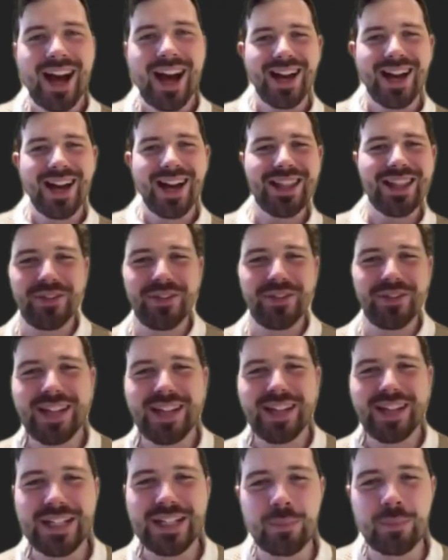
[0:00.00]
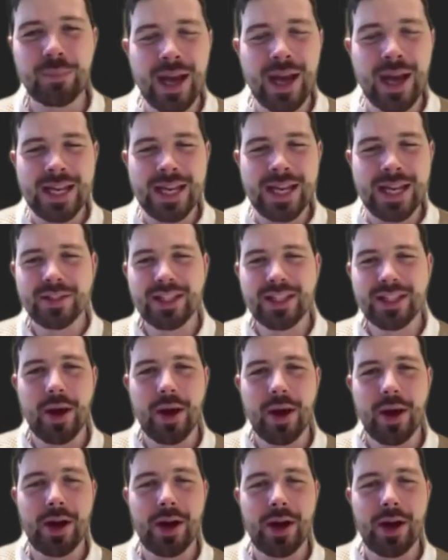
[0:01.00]
Hi there, affiliates. My name is Leo,
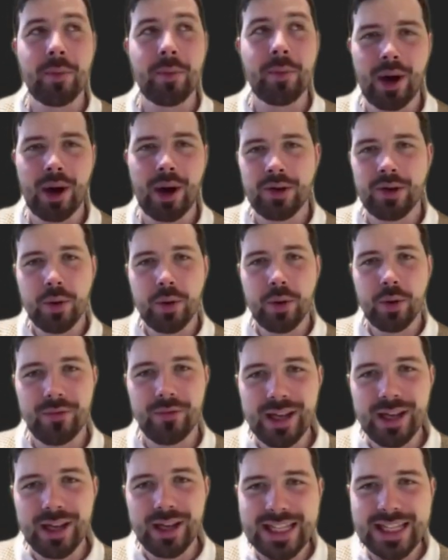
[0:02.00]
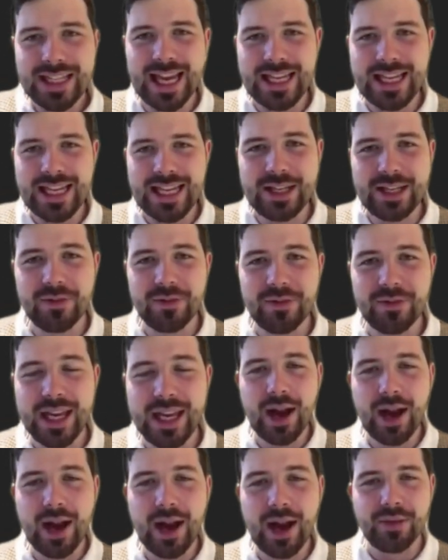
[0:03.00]
and I'm the brand new affiliate executive
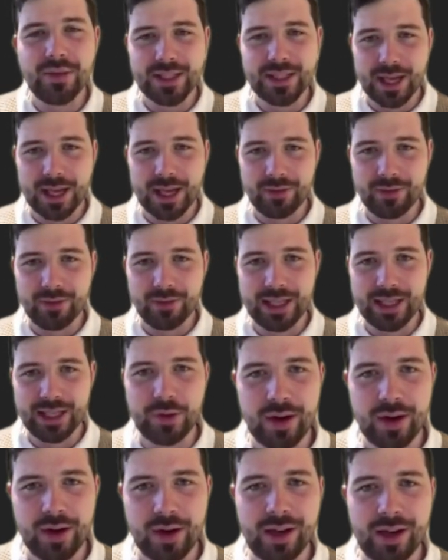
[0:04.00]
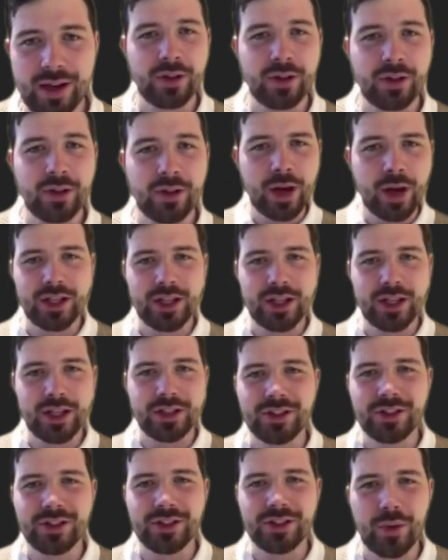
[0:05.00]
here at the TEFL Institute. And congratulations
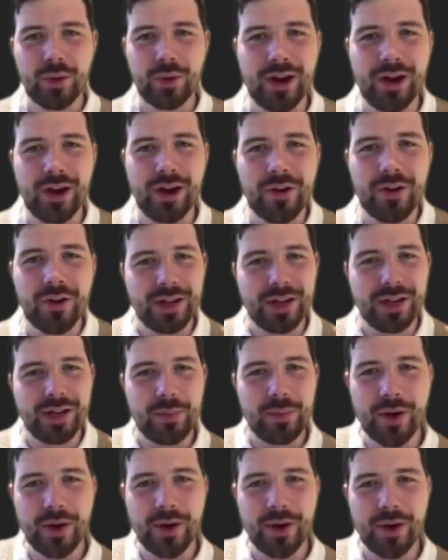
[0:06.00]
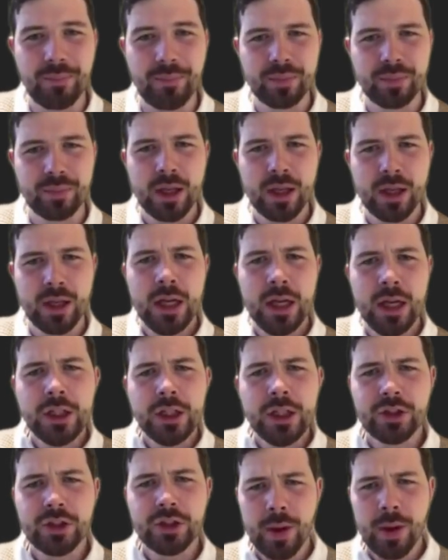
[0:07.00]
to joining our affiliate program. So
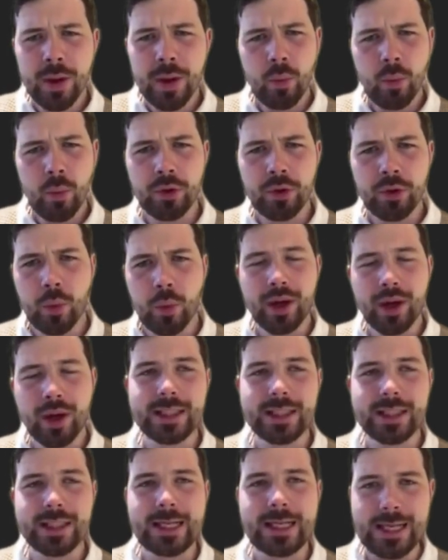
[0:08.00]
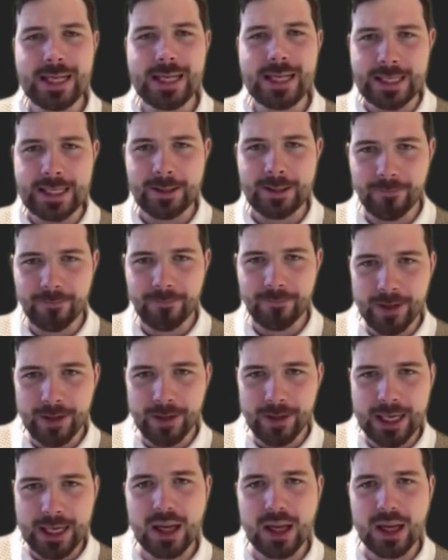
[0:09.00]
you might be wondering, what exactly is an
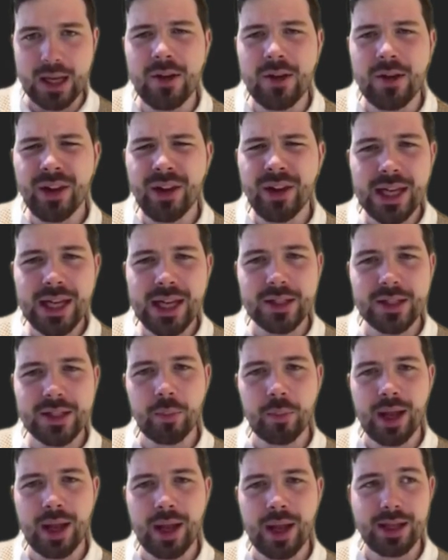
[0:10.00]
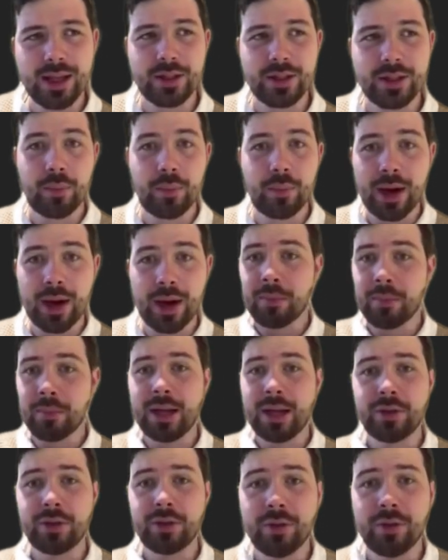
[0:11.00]
affiliate? An affiliate is a brand
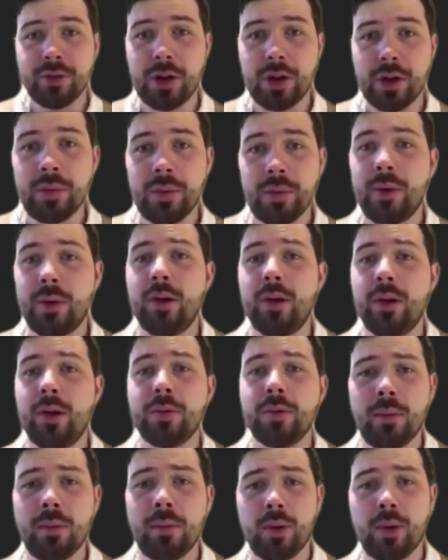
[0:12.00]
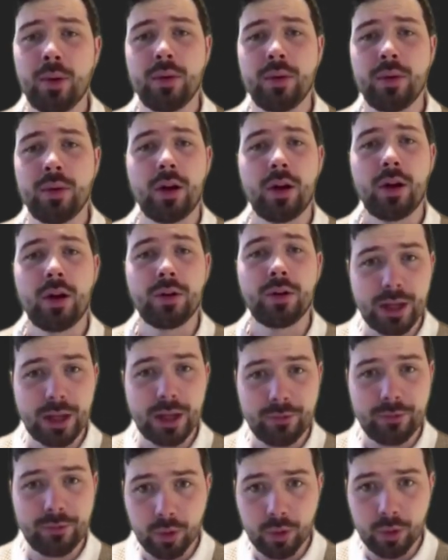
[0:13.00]
ambassador for the company who helps promote our
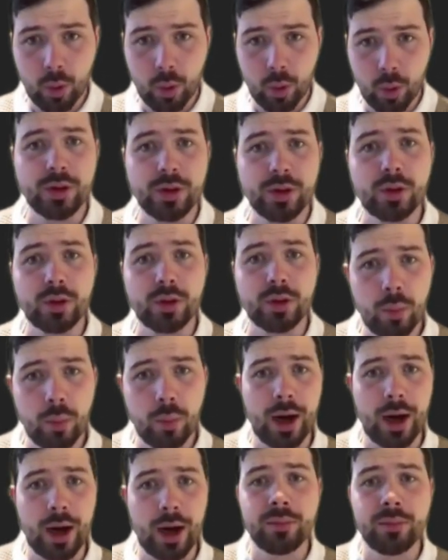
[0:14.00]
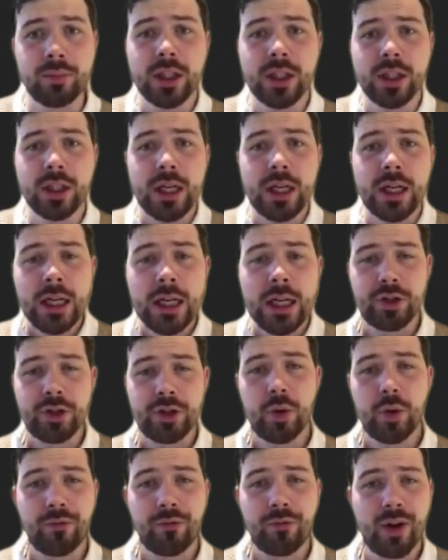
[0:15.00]
TEFL courses or programs to
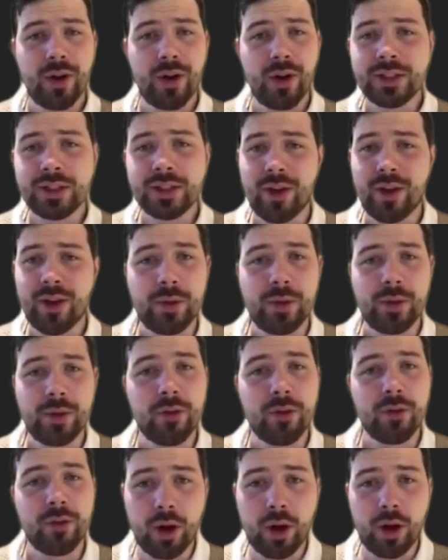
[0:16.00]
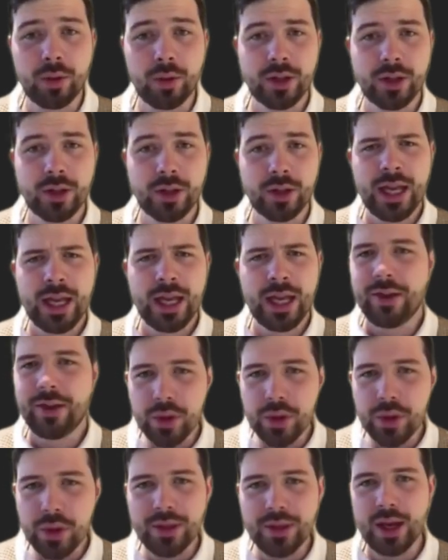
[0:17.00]
your friends, family, or followers. If you
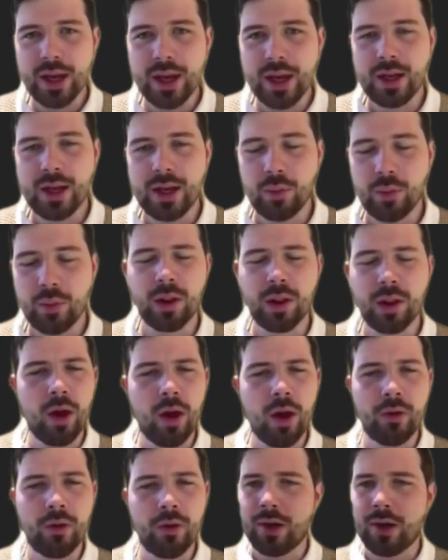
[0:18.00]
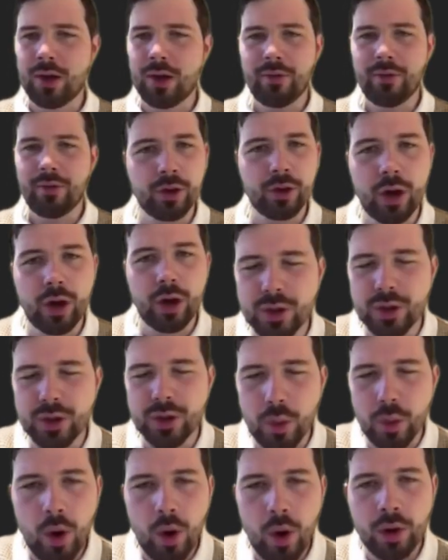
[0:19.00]
think they would love traveling across the
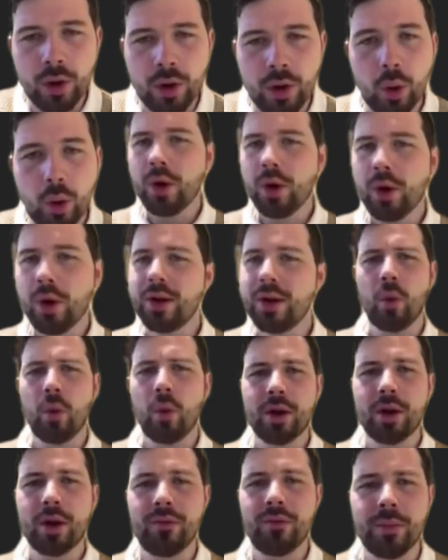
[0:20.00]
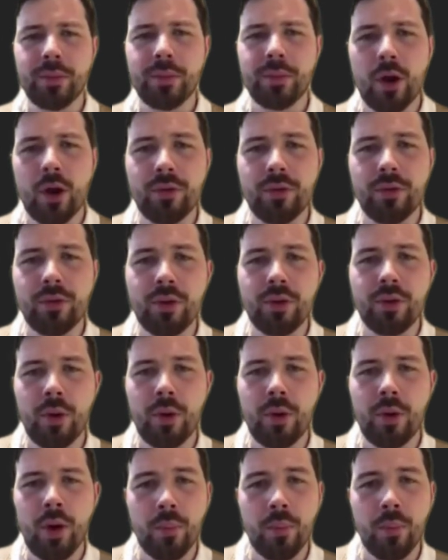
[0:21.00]
world or even working from the comfort of their own
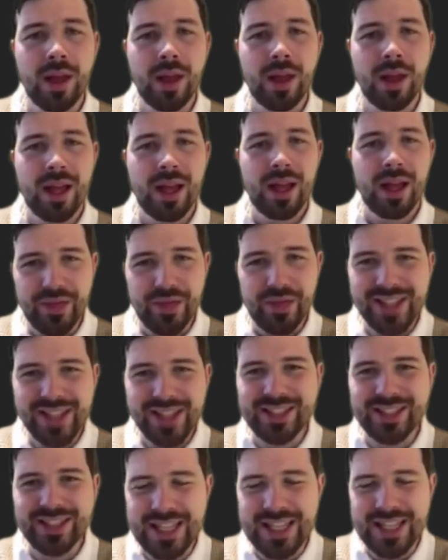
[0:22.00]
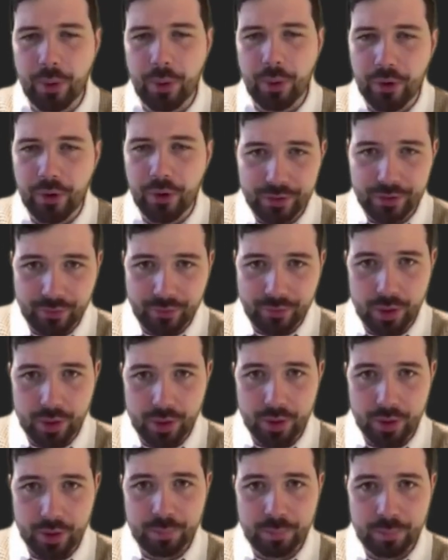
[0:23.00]
home, this is perfect for
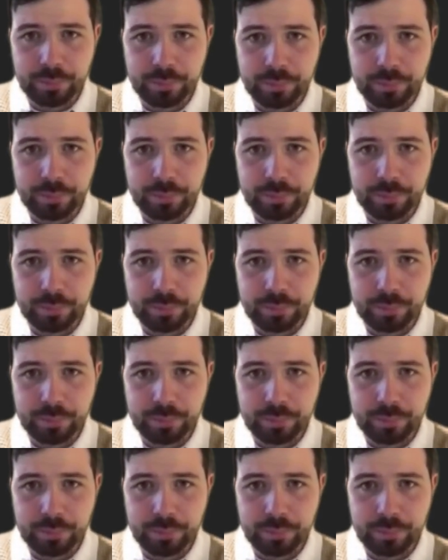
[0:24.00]
them.